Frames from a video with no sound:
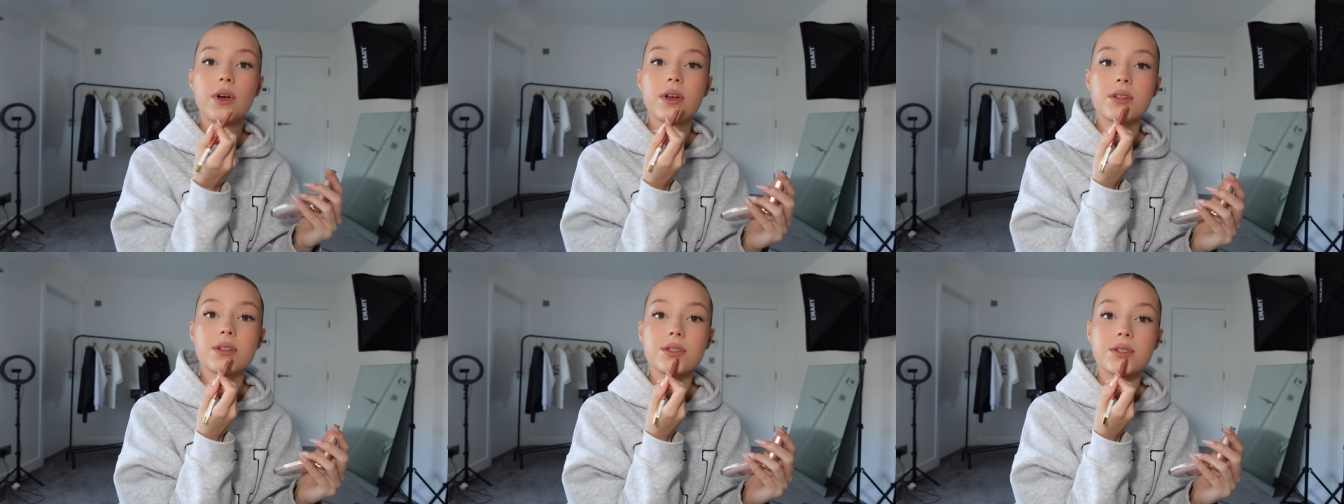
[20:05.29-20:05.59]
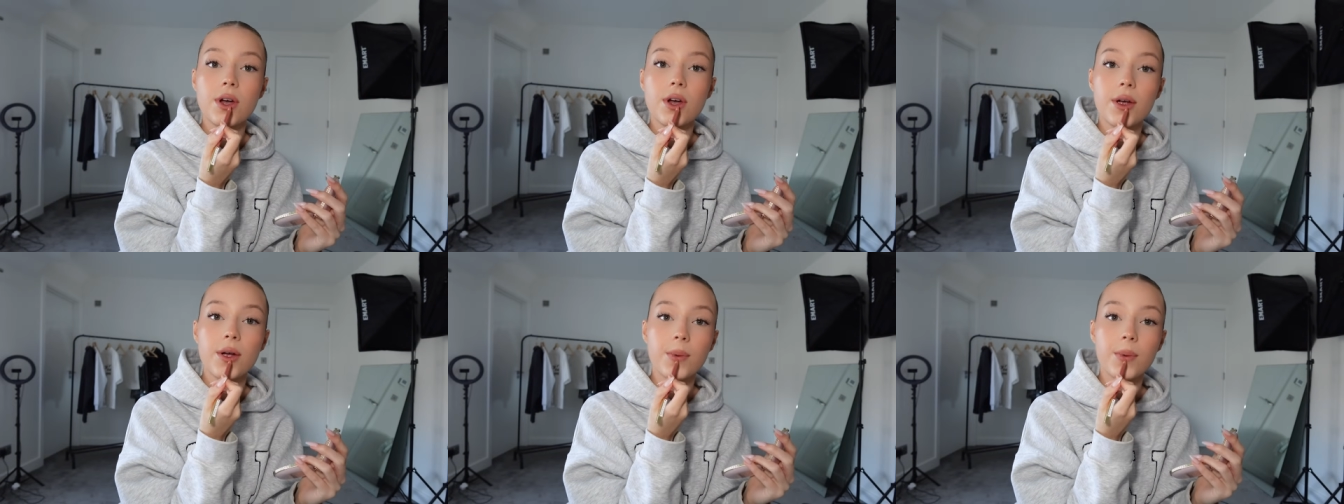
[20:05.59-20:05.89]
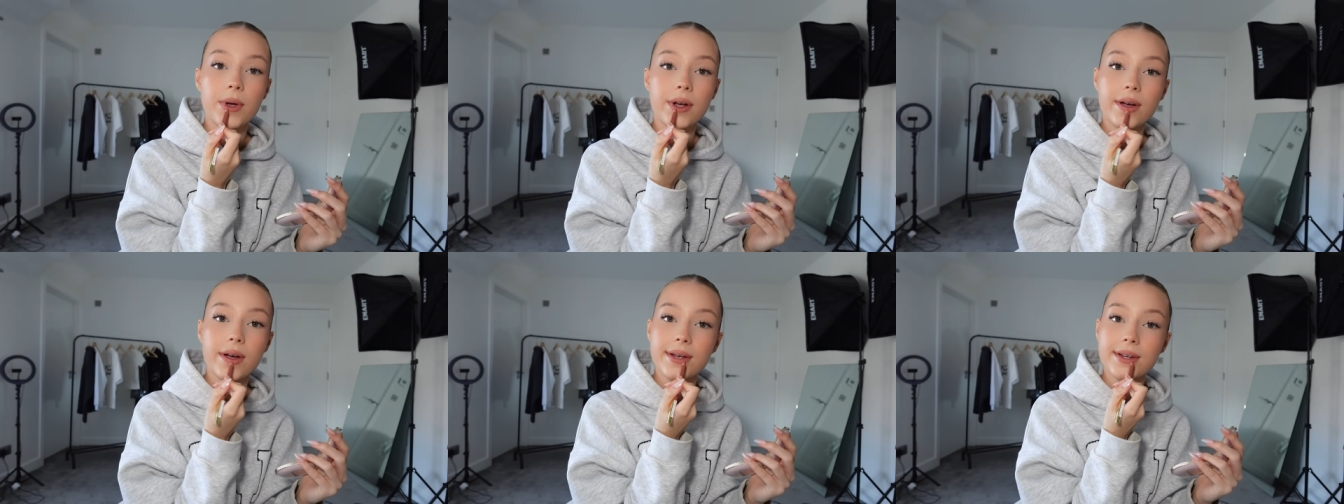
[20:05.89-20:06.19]
So
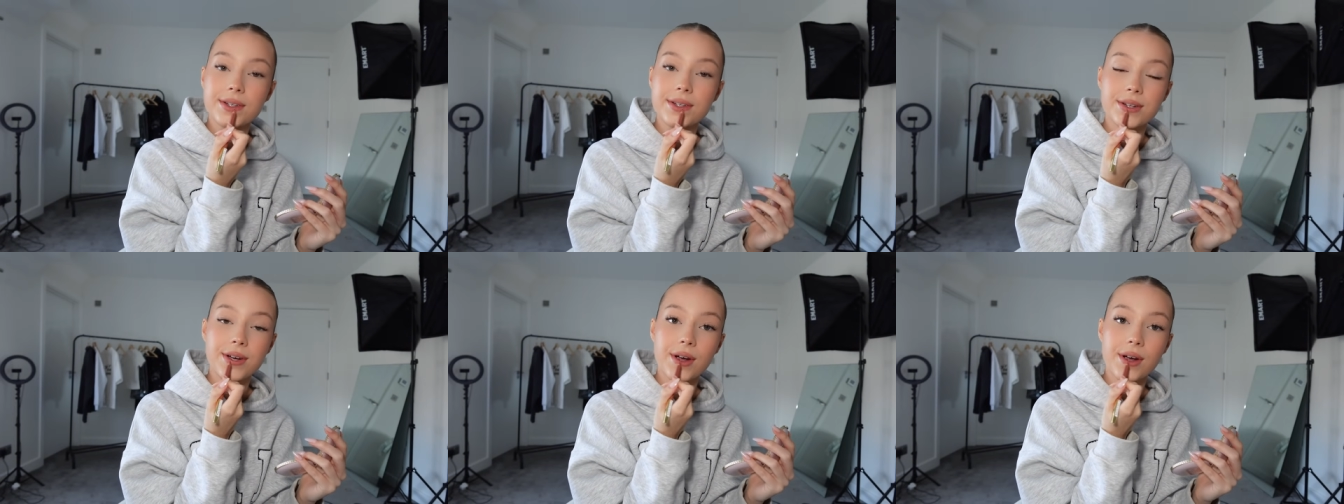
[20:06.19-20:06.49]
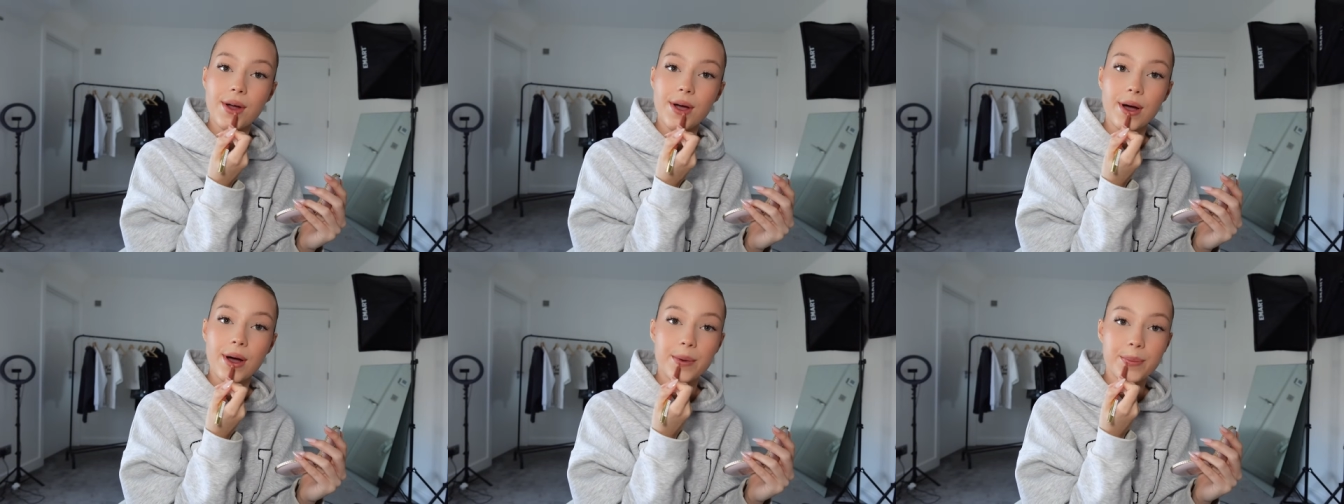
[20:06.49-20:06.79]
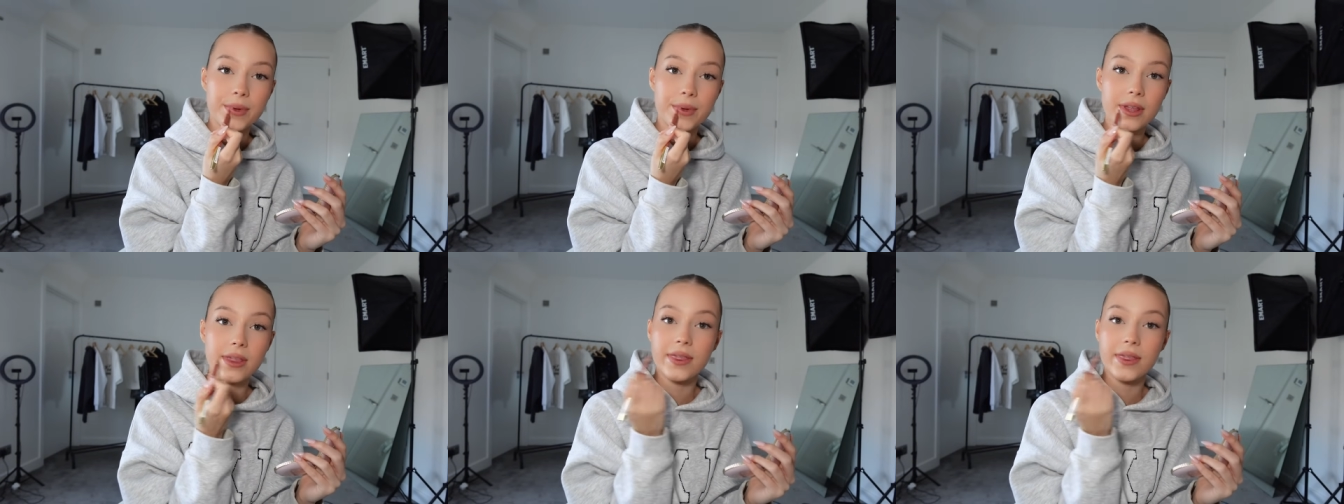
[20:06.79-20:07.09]
we're going to go up
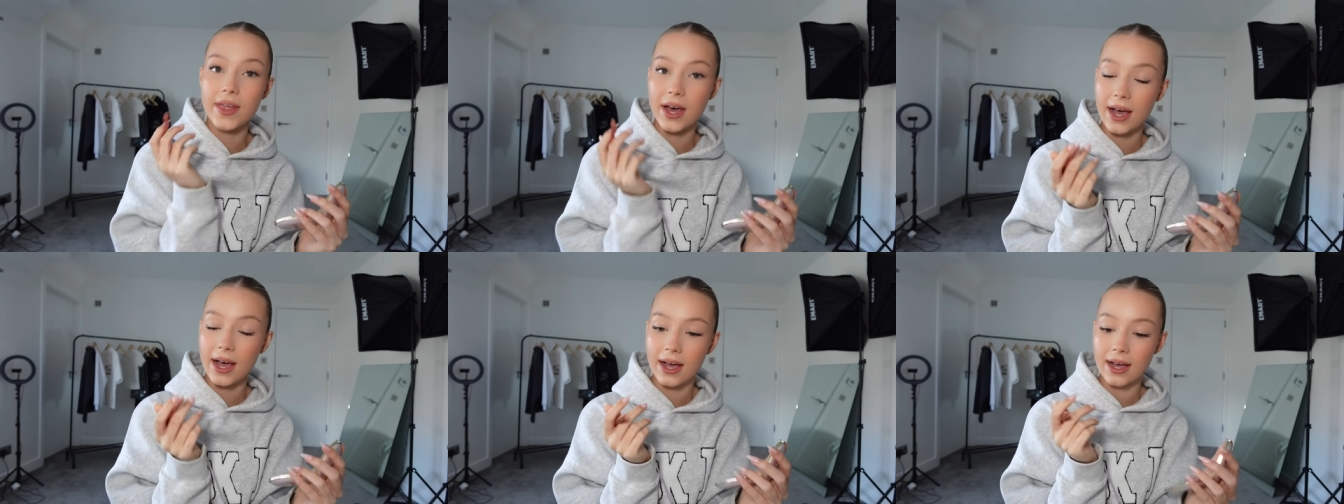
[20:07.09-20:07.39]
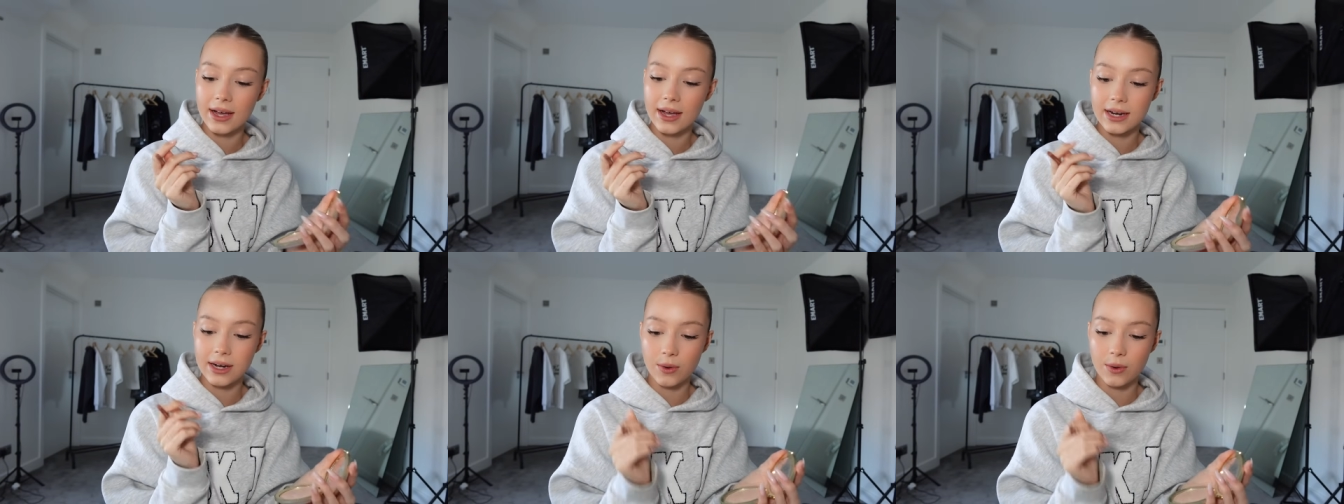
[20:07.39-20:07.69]
there and